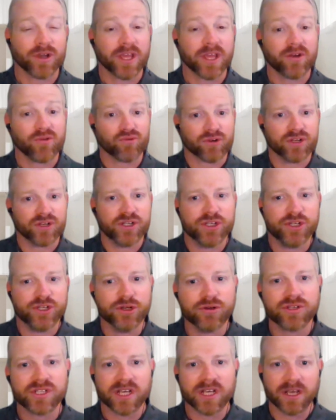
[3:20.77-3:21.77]
again,
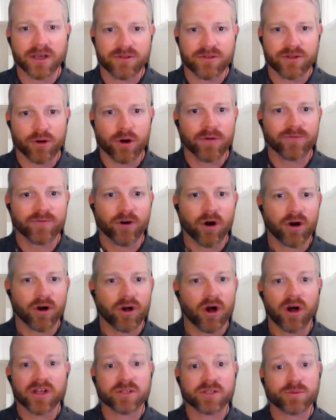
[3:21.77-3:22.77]
reducing their overall
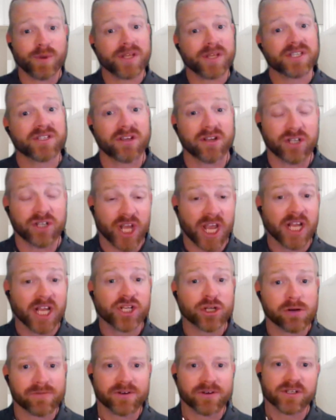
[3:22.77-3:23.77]
cost basis on
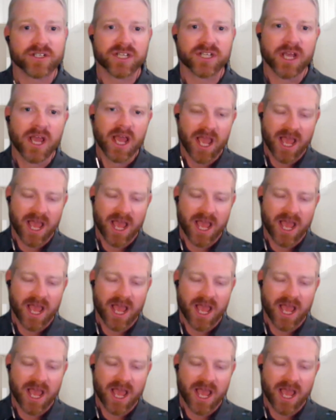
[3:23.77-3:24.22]
changeovers,